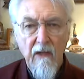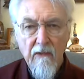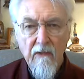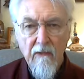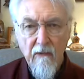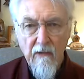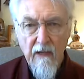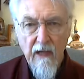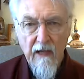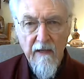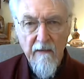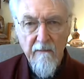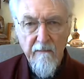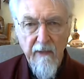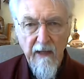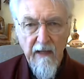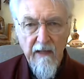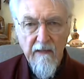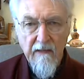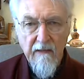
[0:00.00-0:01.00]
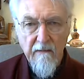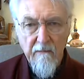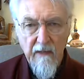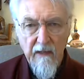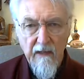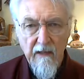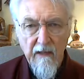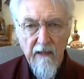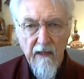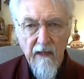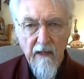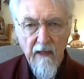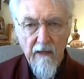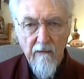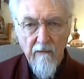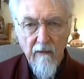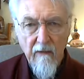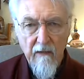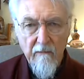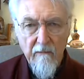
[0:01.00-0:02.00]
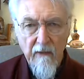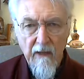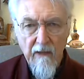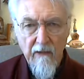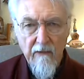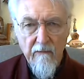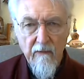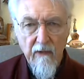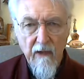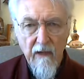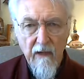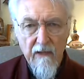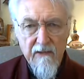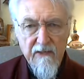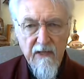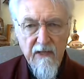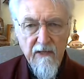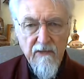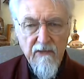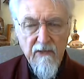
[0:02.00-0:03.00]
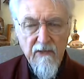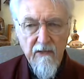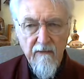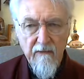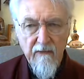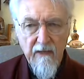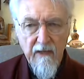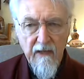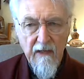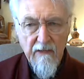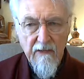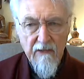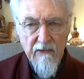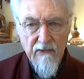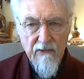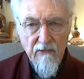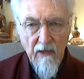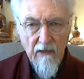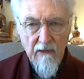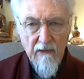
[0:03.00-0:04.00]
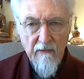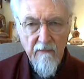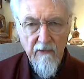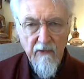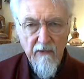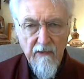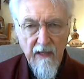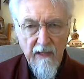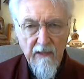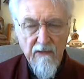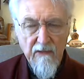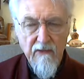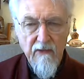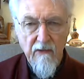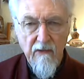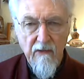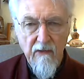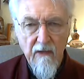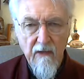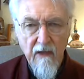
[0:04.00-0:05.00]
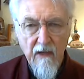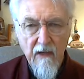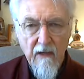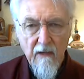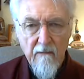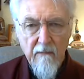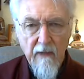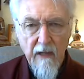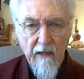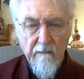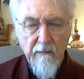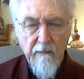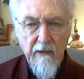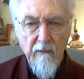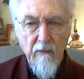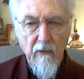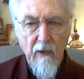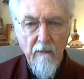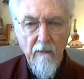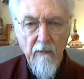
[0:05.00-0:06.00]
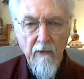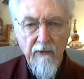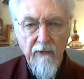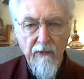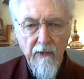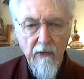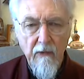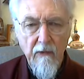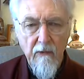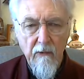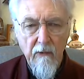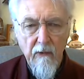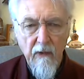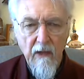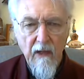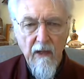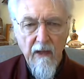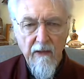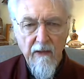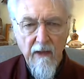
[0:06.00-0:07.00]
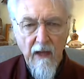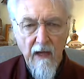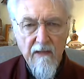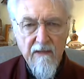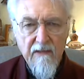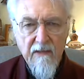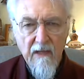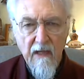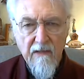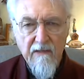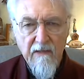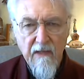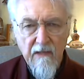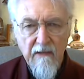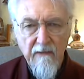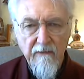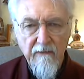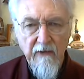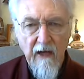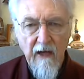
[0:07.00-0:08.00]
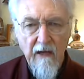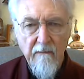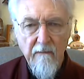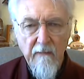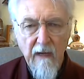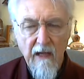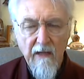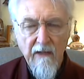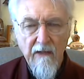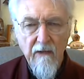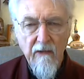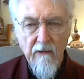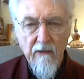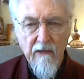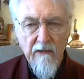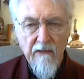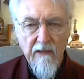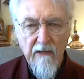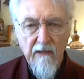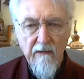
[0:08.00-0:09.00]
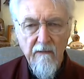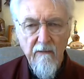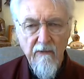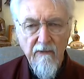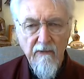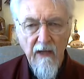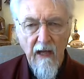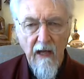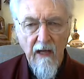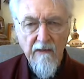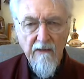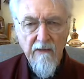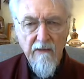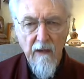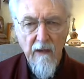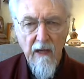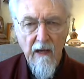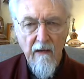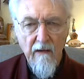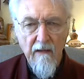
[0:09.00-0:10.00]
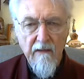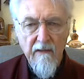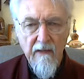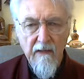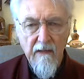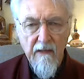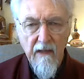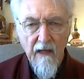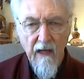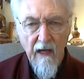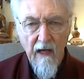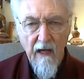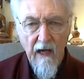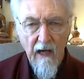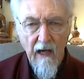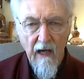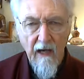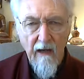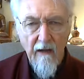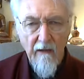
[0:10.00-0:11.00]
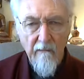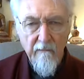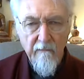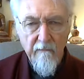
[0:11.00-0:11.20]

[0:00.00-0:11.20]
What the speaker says: Do not abandon me. Grant me the realization of the indestructible nature. Make me one with you. Thus I signify my unity with non-duality. Ah.